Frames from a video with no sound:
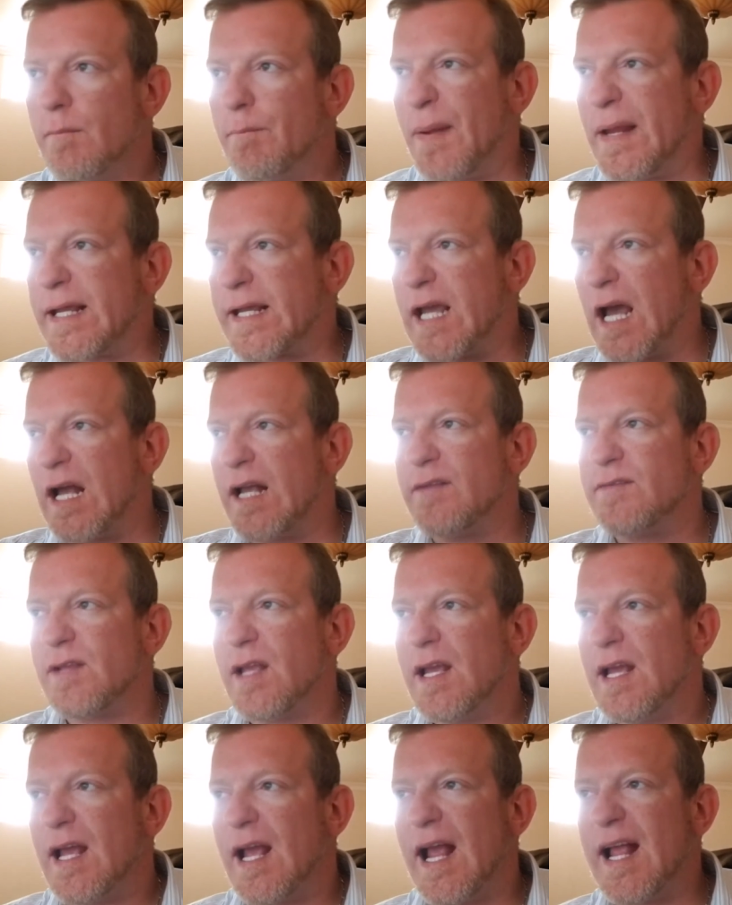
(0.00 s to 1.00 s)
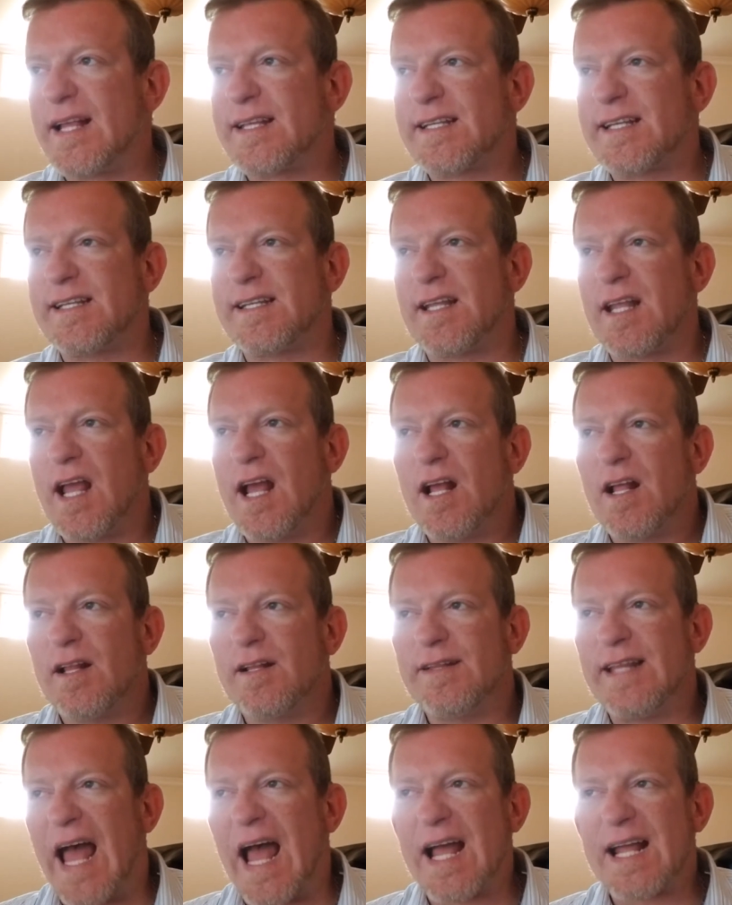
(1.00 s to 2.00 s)
Because it's
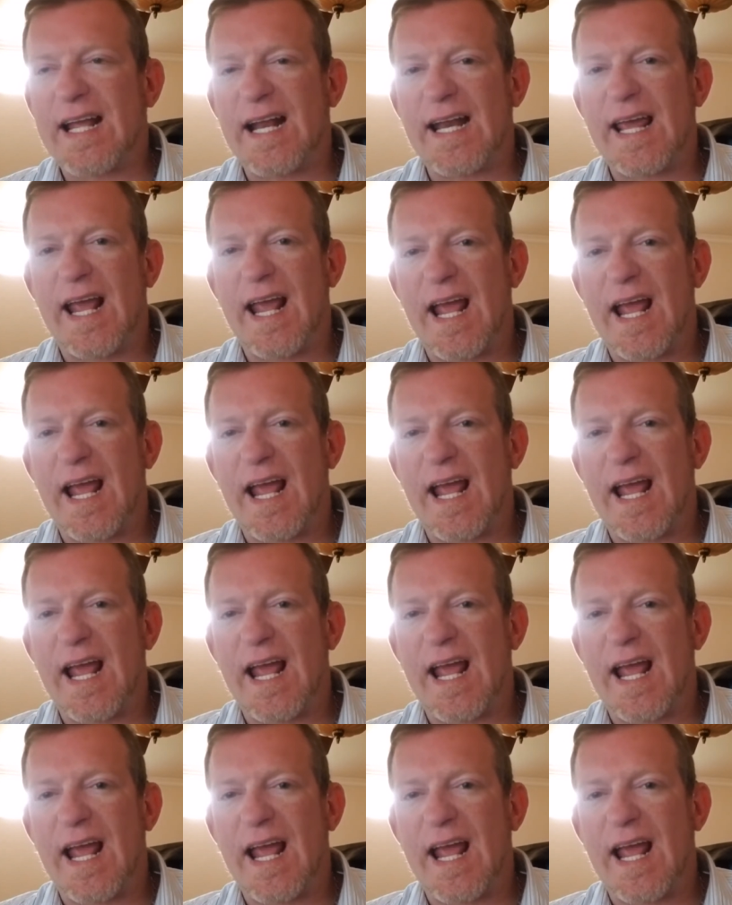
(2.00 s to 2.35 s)
not going